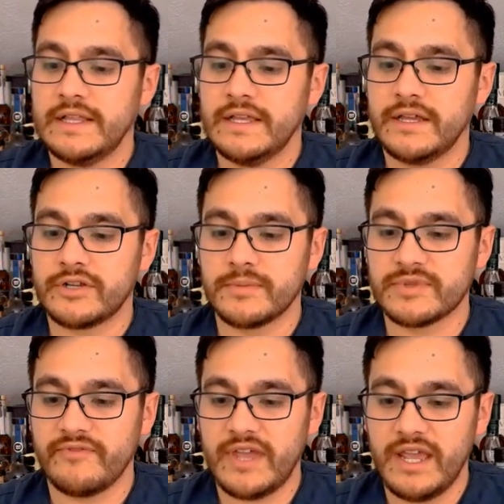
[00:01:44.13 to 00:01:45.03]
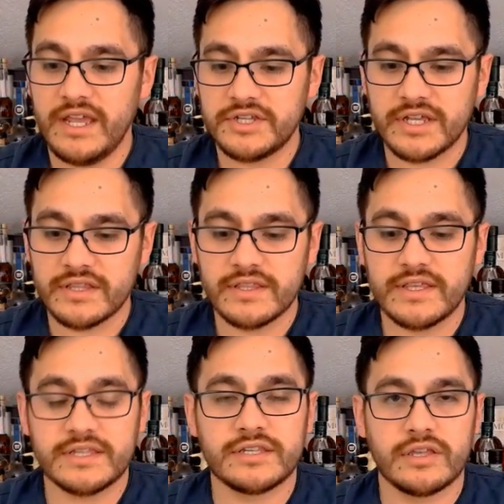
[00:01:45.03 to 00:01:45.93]
In terms of aging,
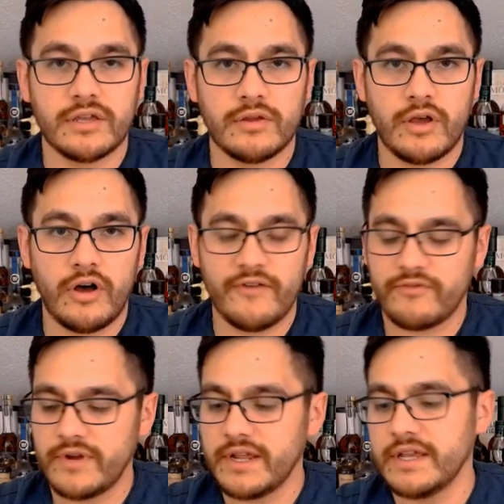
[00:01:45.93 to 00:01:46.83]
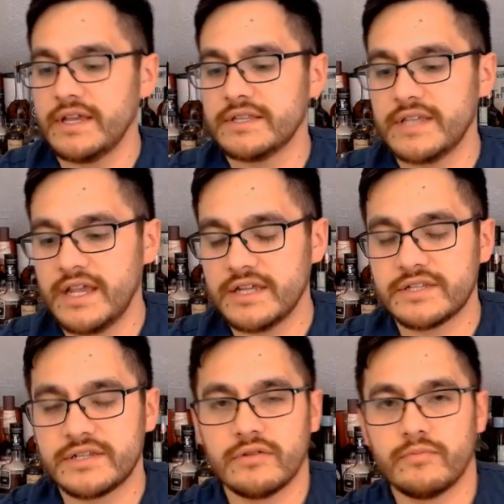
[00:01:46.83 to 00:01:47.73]
this offering is
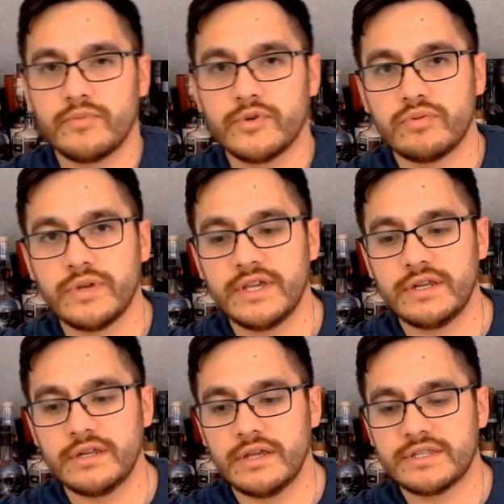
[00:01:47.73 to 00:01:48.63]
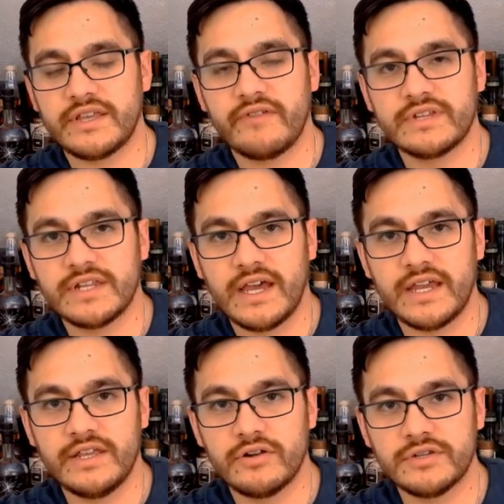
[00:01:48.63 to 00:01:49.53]
aged between seven to nine
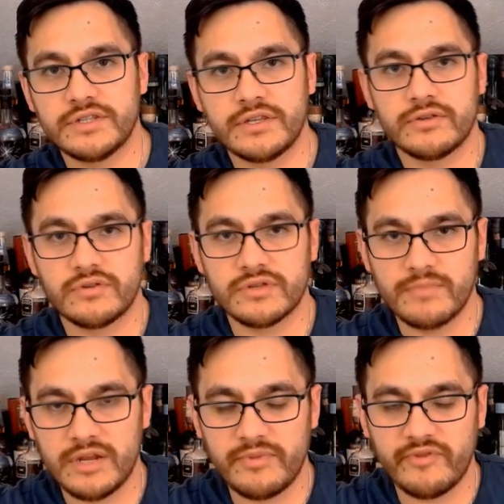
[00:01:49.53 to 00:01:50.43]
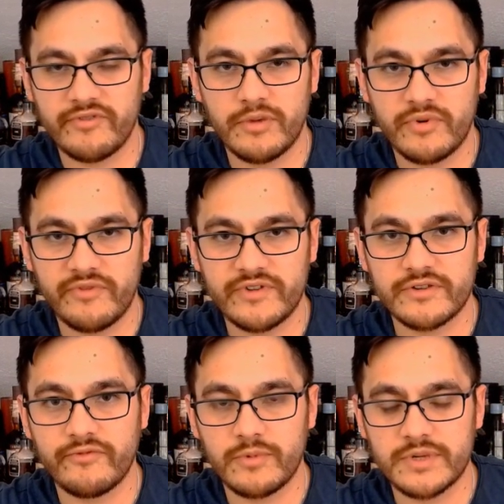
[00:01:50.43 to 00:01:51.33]
years. So it's made up of a number of
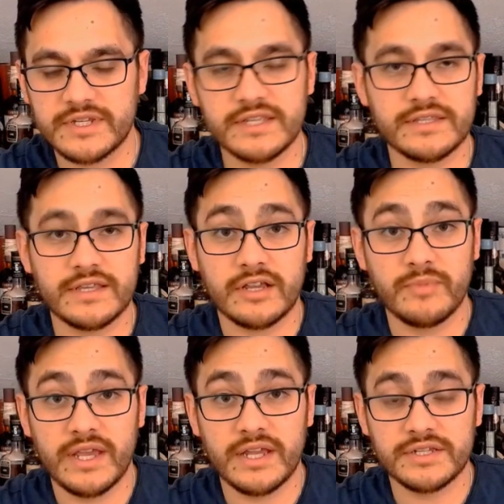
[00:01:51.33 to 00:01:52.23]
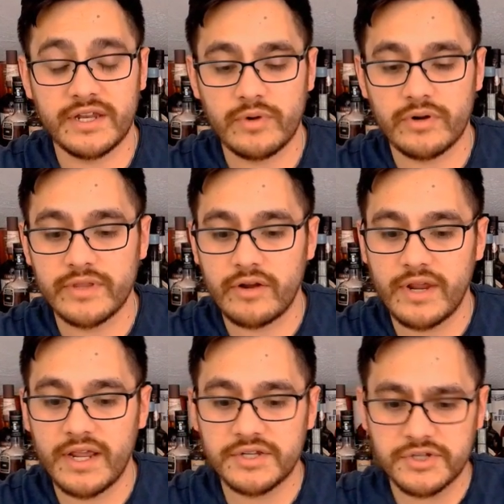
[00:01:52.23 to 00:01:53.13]
different whiskeys that can be aged anywhere in that range.